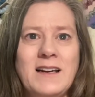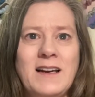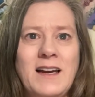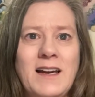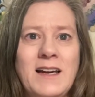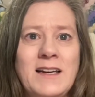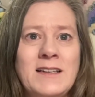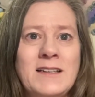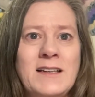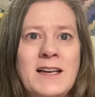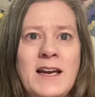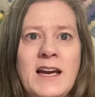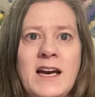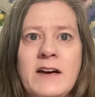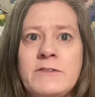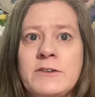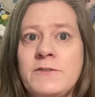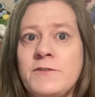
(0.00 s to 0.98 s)
And I
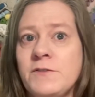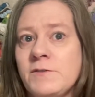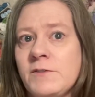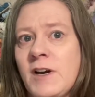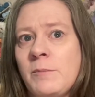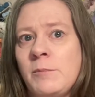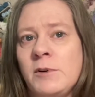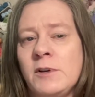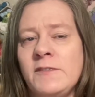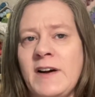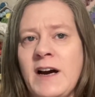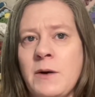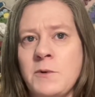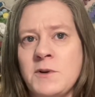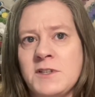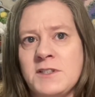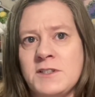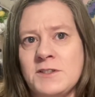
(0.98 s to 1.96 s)
have a couple of
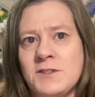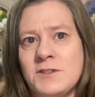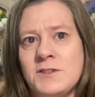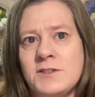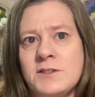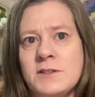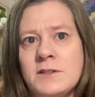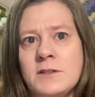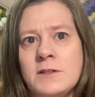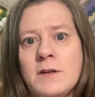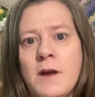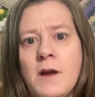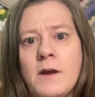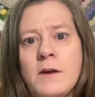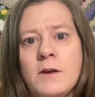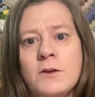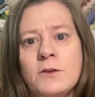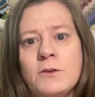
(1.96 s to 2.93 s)
acquisitions.
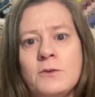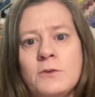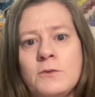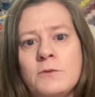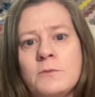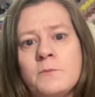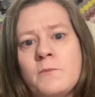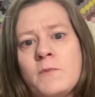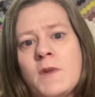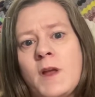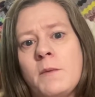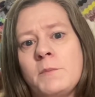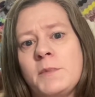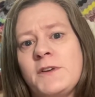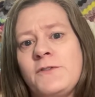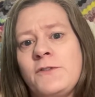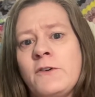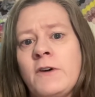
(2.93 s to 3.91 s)
So
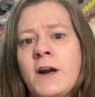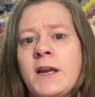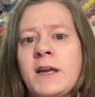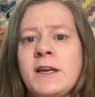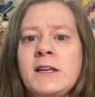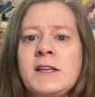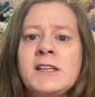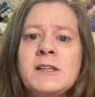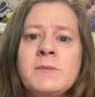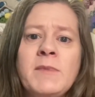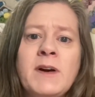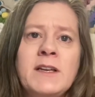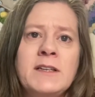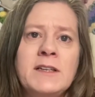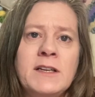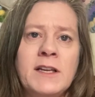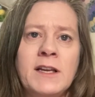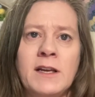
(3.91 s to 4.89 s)
before I get into my
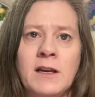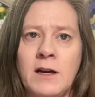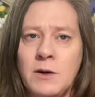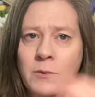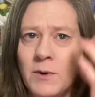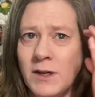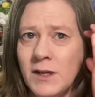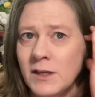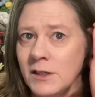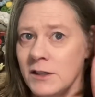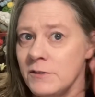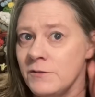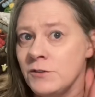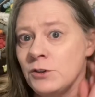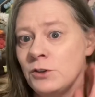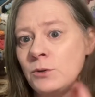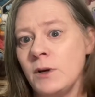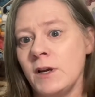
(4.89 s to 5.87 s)
knitting, I want to give
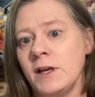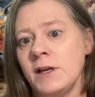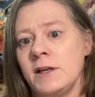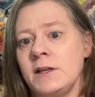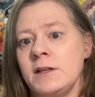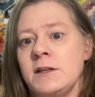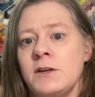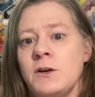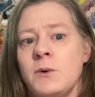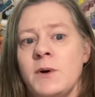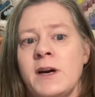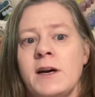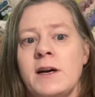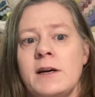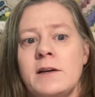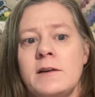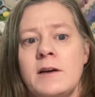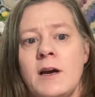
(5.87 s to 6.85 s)
you a
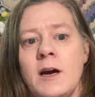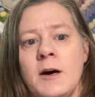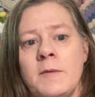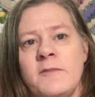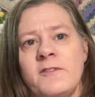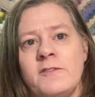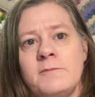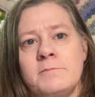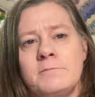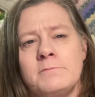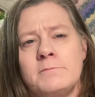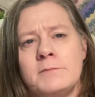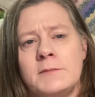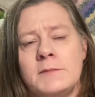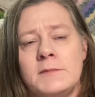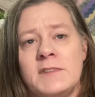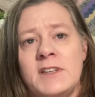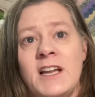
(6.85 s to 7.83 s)
quick
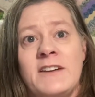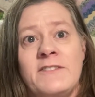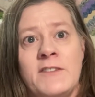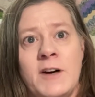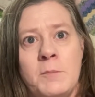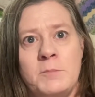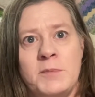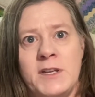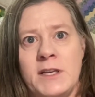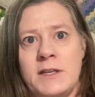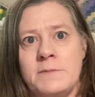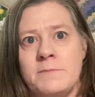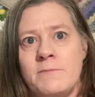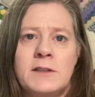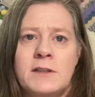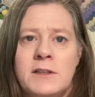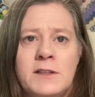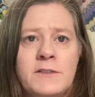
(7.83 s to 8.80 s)
life update.
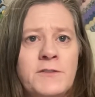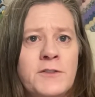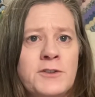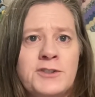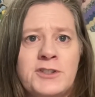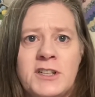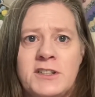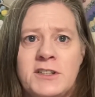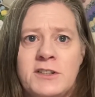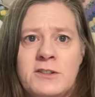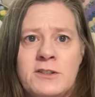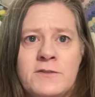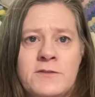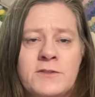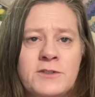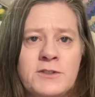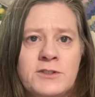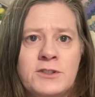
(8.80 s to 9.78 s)
If you're just here
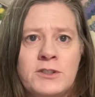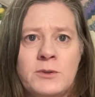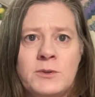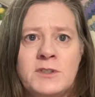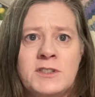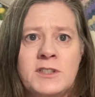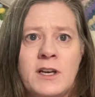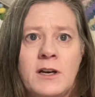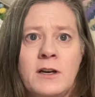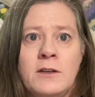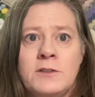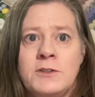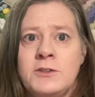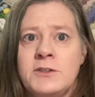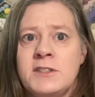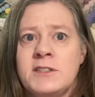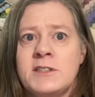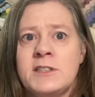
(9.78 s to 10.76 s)
for the show and tell,
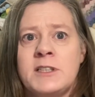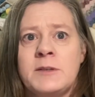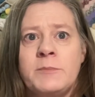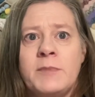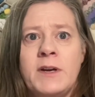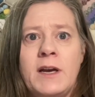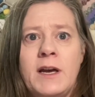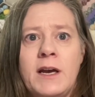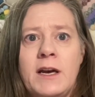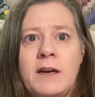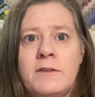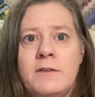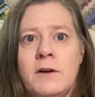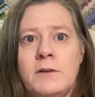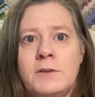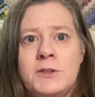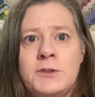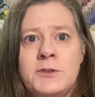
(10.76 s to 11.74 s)
you can skip ahead
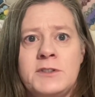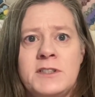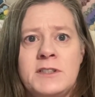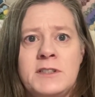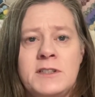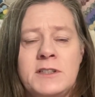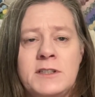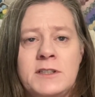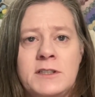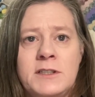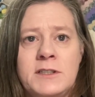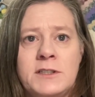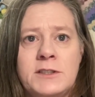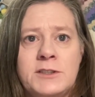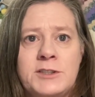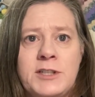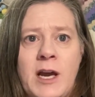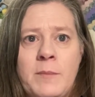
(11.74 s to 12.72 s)
using the
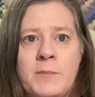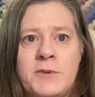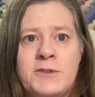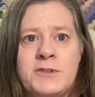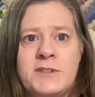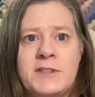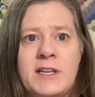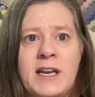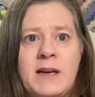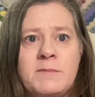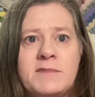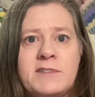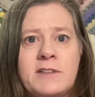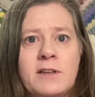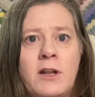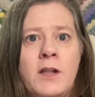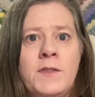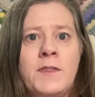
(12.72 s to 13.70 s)
chapter stamps
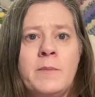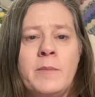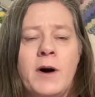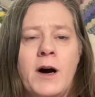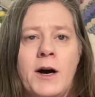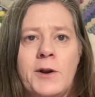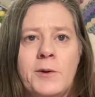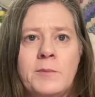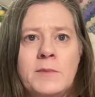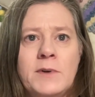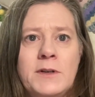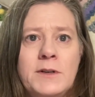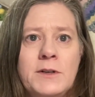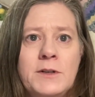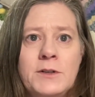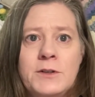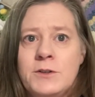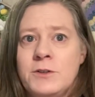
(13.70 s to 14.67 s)
along the bottom
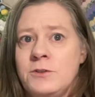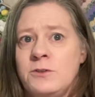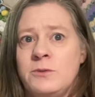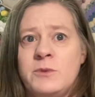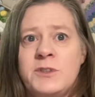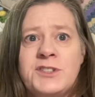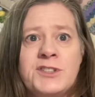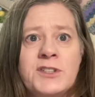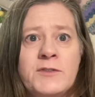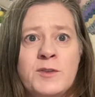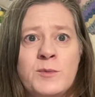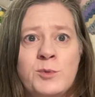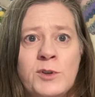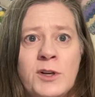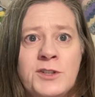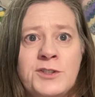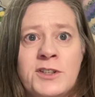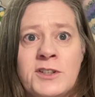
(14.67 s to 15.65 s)
to whichever
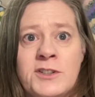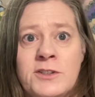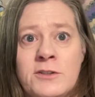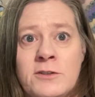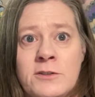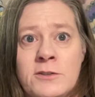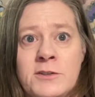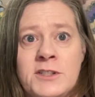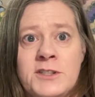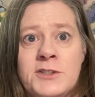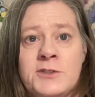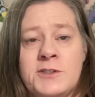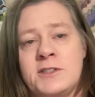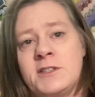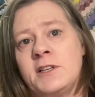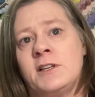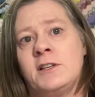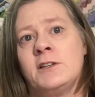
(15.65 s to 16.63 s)
project you're
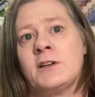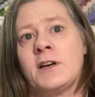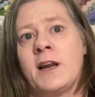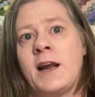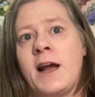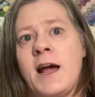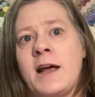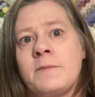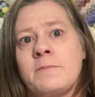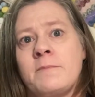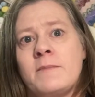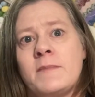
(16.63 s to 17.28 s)
interested in looking at.